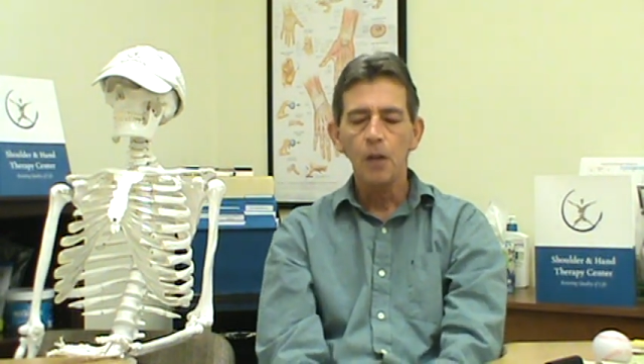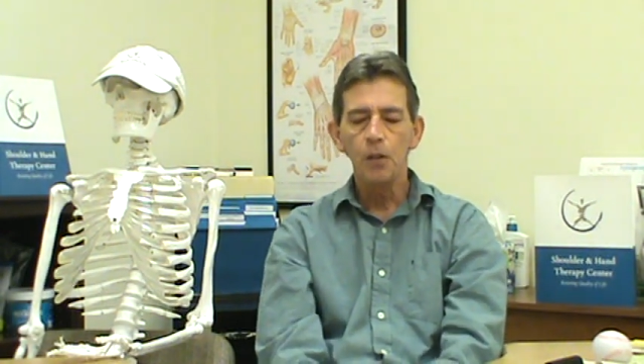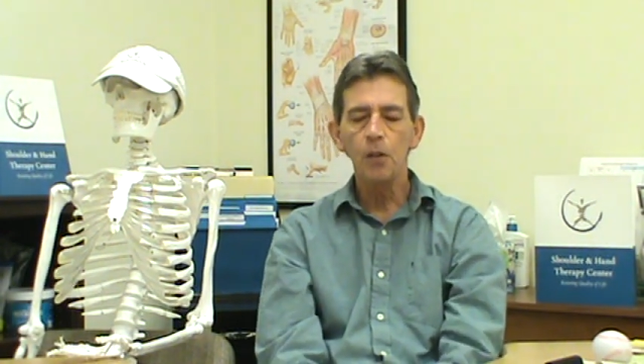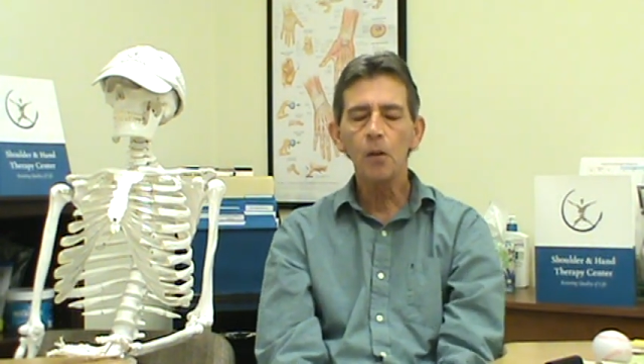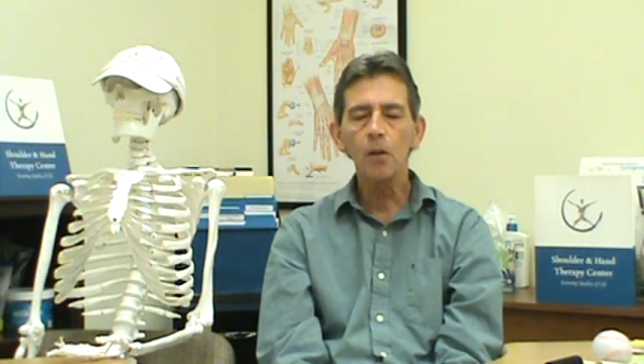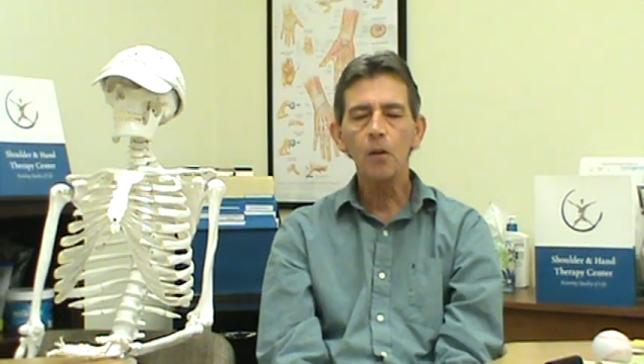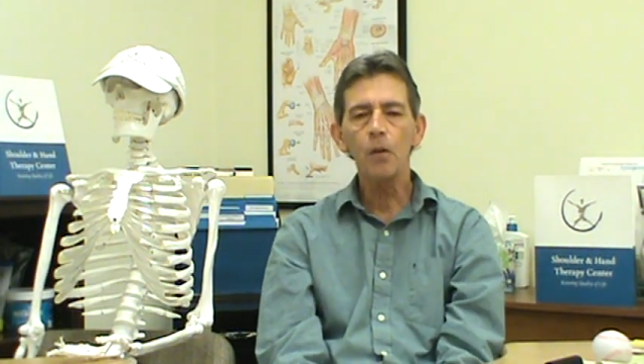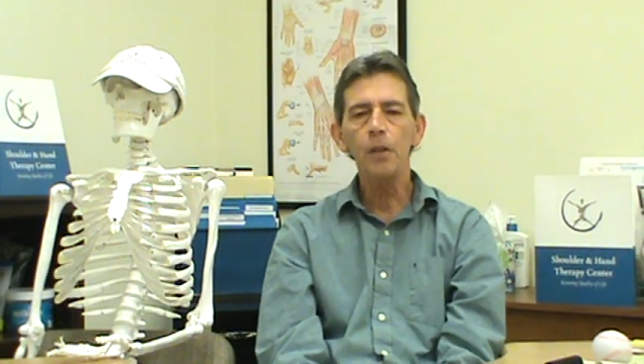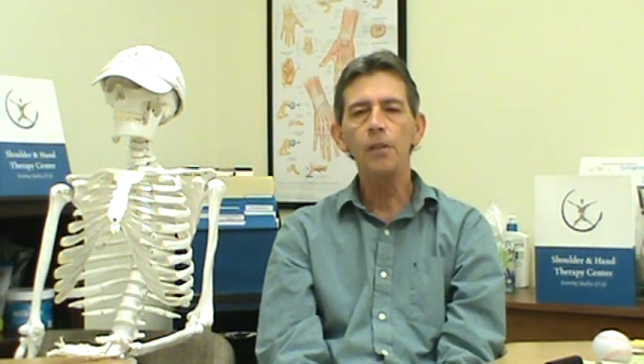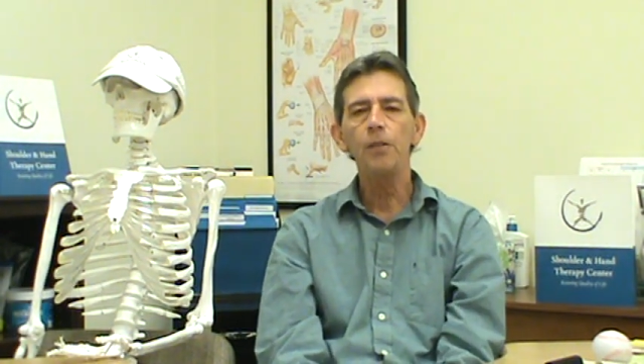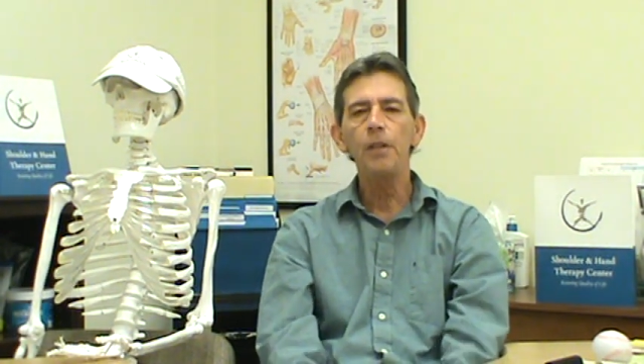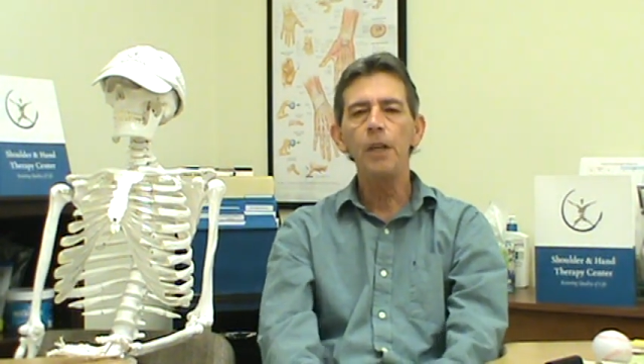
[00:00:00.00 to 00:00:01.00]
you're going
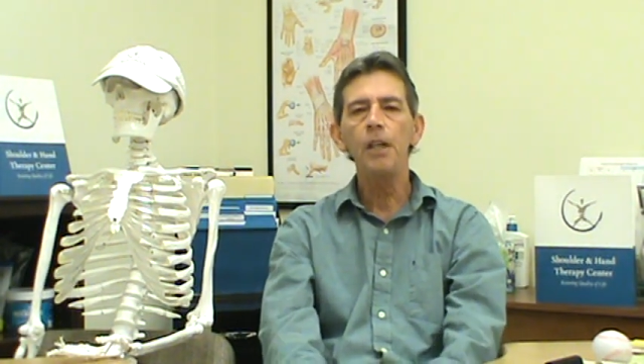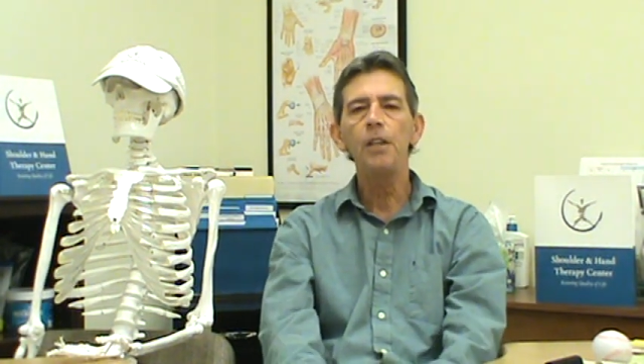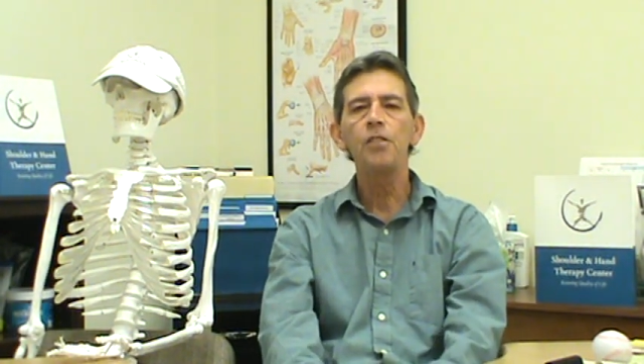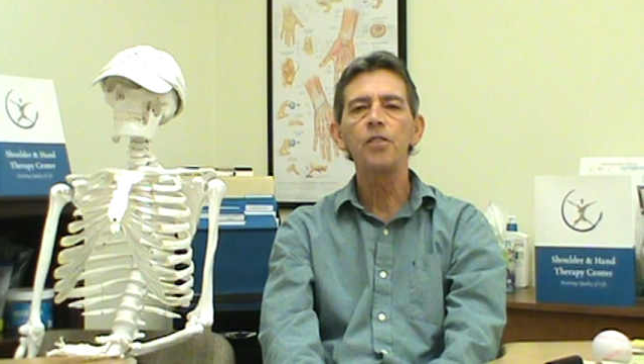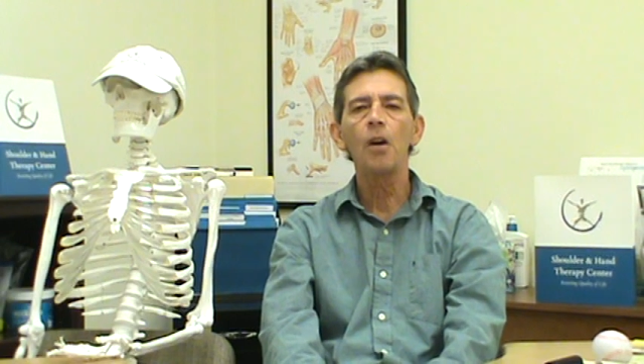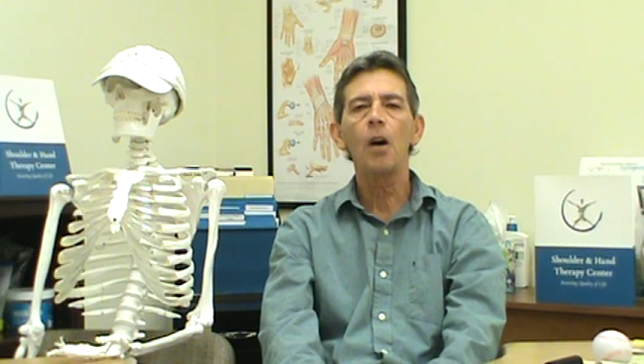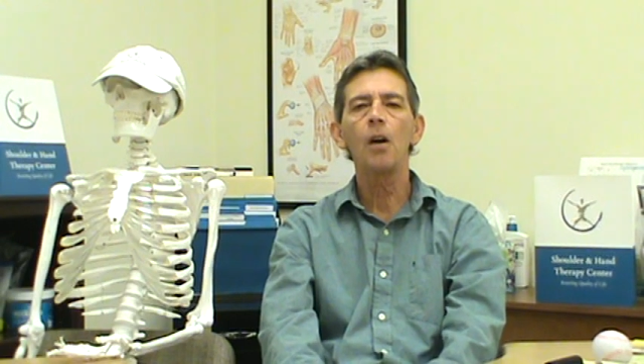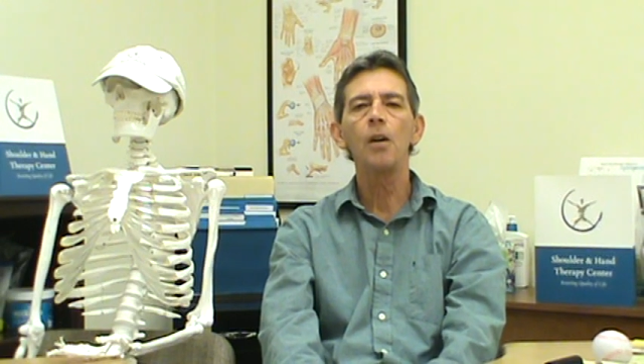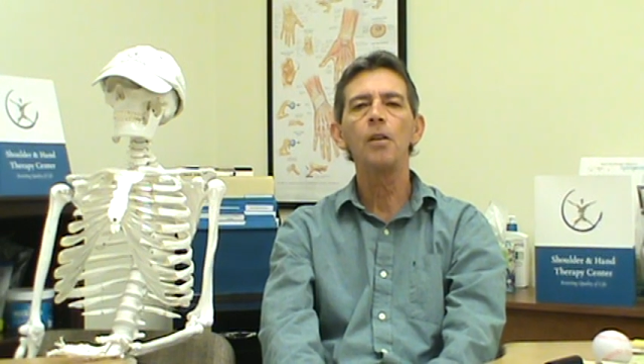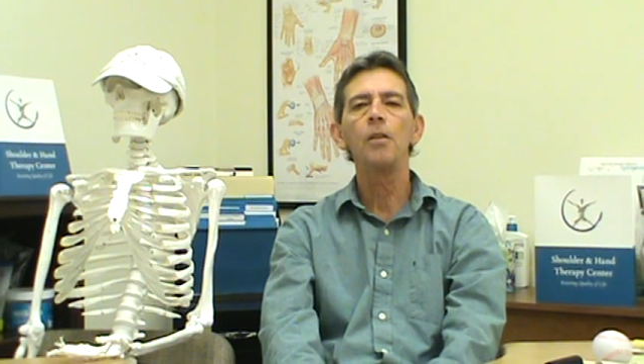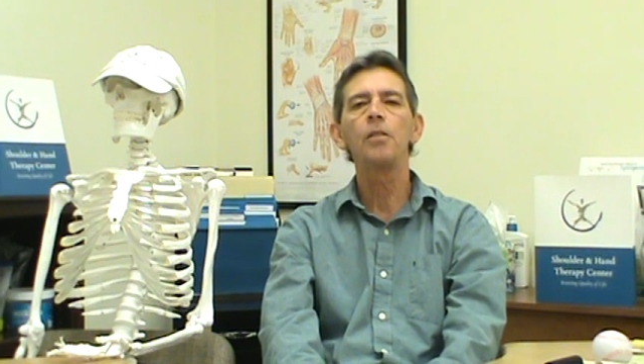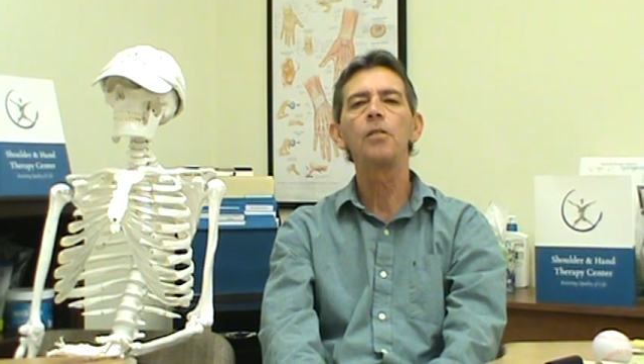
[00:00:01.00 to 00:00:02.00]
to need to
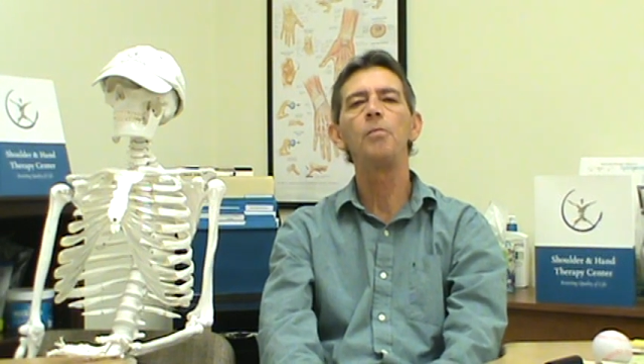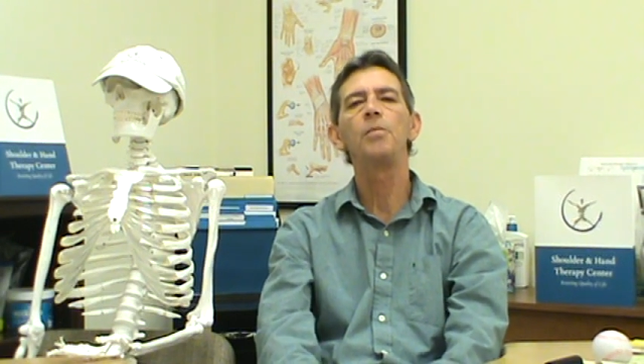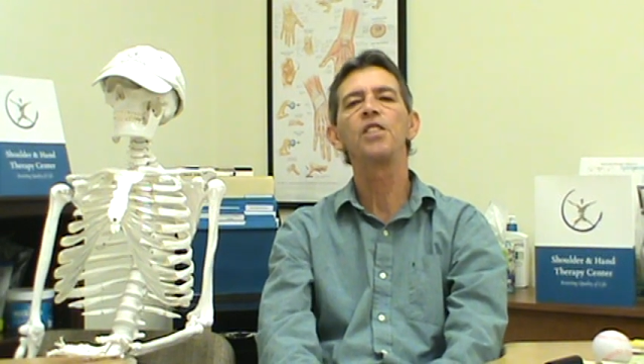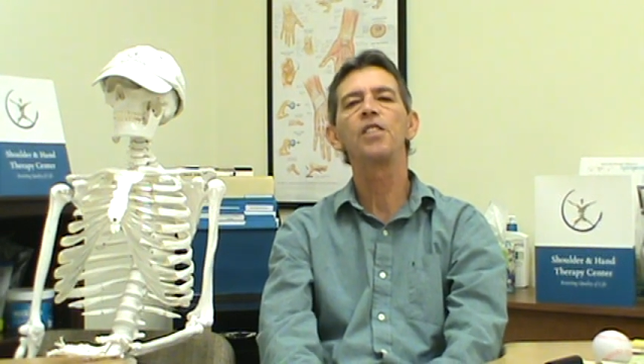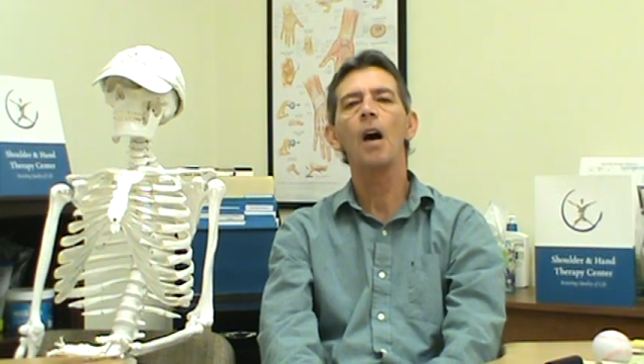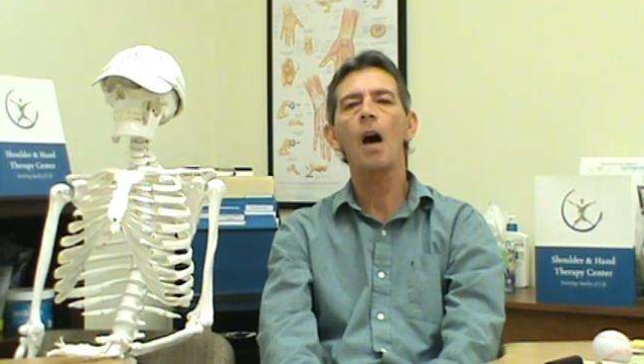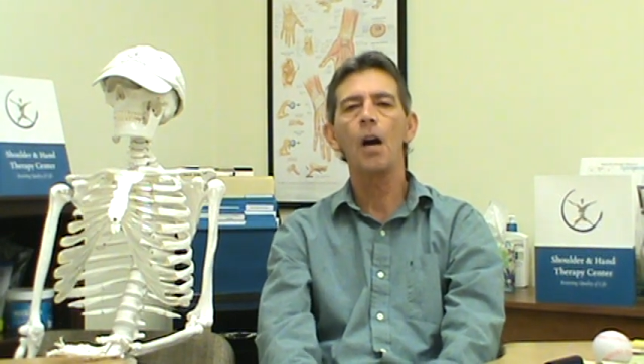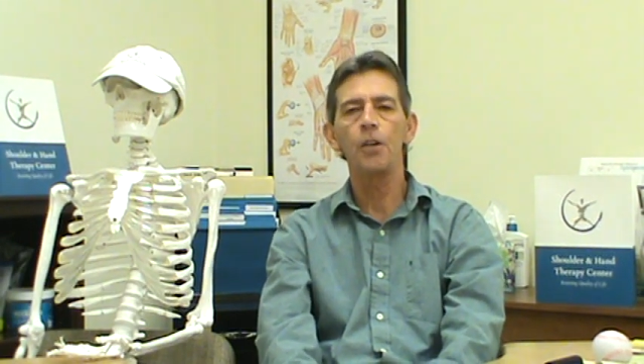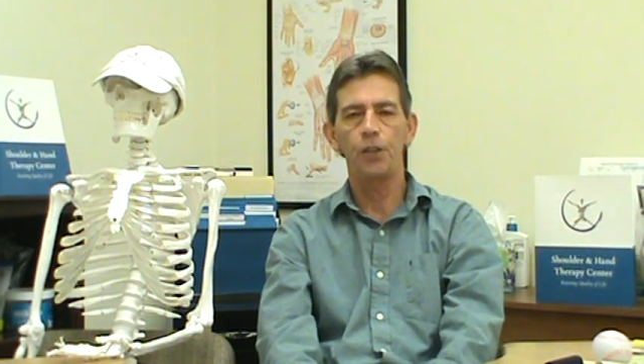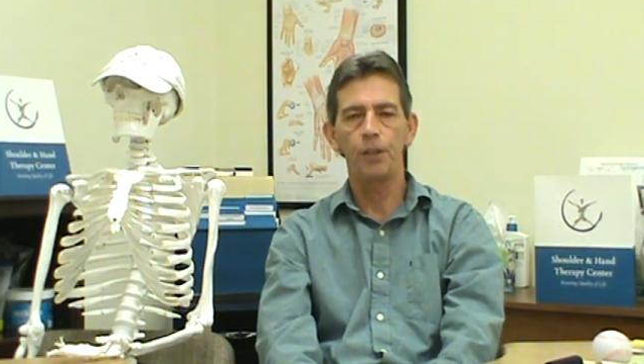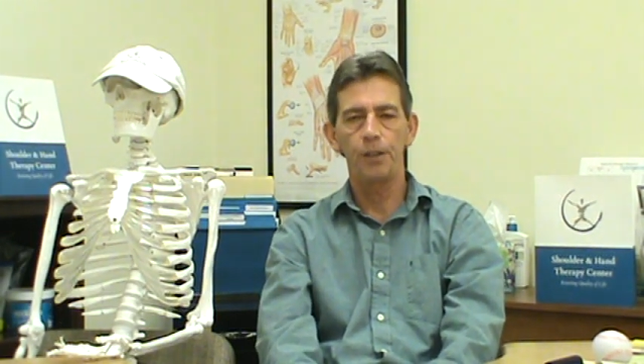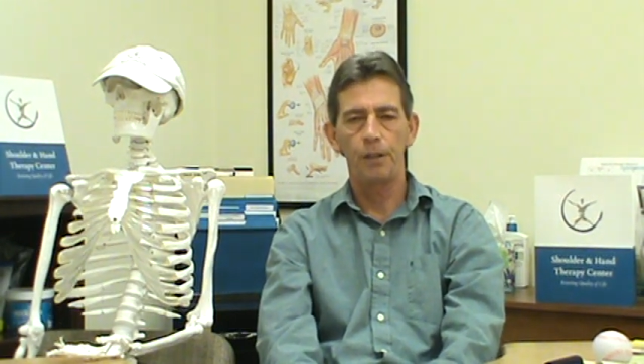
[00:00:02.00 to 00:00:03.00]
start to
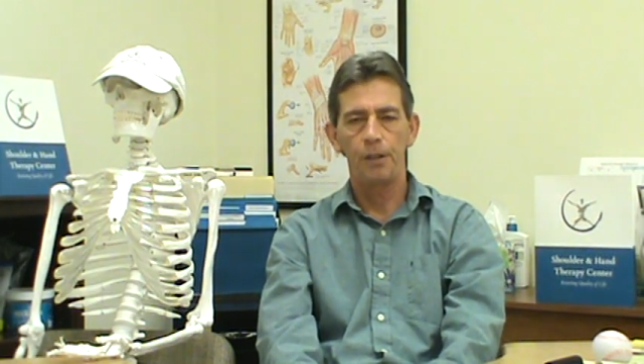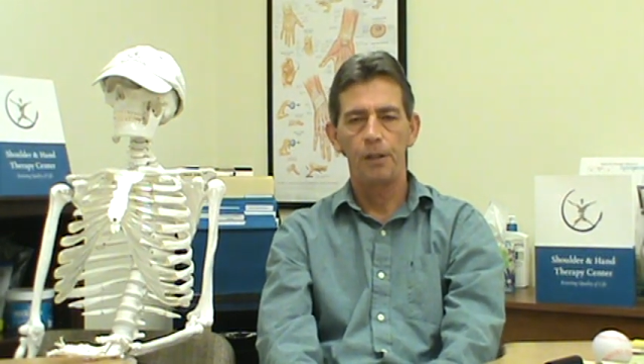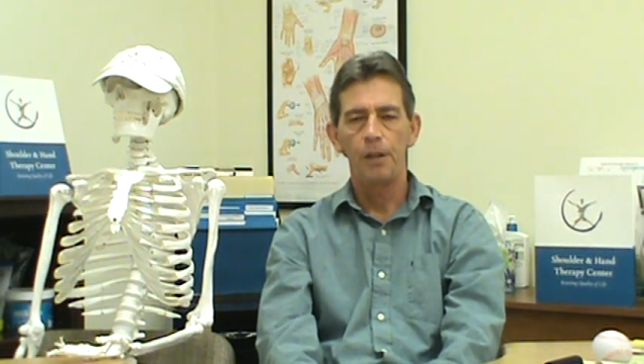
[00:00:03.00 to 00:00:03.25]
massage it.